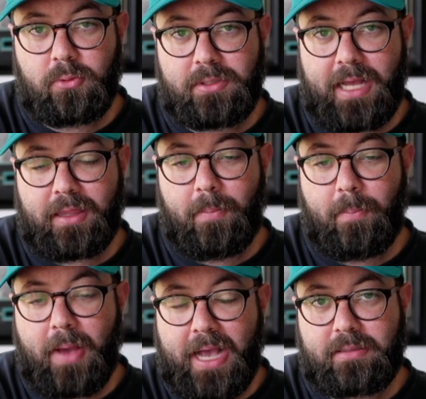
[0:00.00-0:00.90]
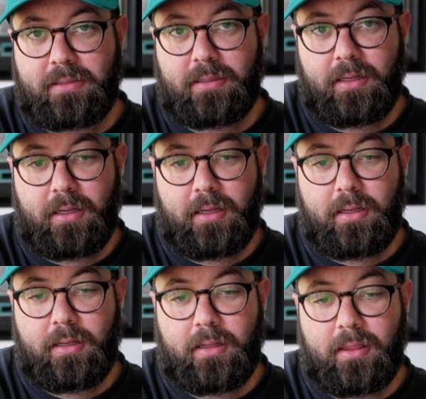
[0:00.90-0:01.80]
Was that the best
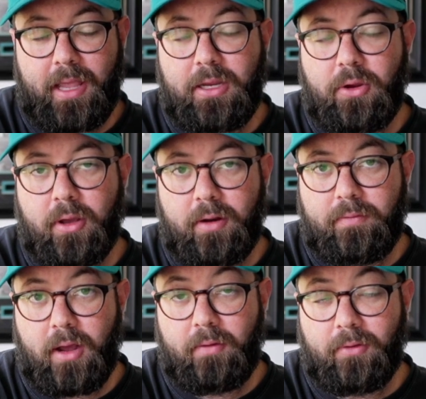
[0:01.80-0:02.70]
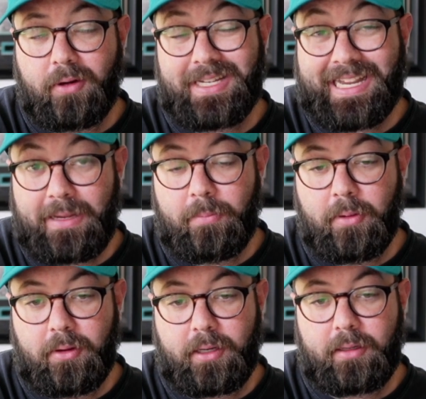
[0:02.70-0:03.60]
thing you could have done for team building?